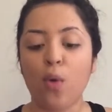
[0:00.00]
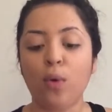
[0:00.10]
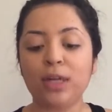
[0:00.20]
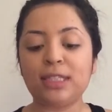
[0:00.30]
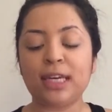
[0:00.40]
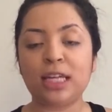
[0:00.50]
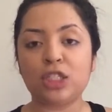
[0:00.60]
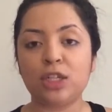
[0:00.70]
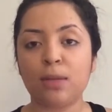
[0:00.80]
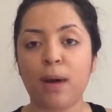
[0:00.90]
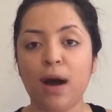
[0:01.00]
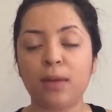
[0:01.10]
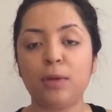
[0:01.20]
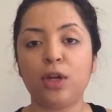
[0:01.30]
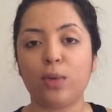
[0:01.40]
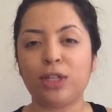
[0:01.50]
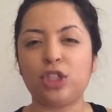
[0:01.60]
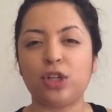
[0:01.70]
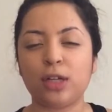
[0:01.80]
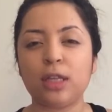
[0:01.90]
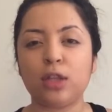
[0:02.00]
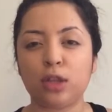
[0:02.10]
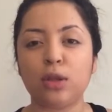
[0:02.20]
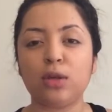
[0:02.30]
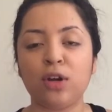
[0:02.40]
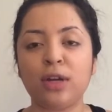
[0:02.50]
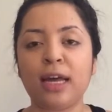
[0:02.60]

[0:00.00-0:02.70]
Once it gets to the bottom, you know, once you're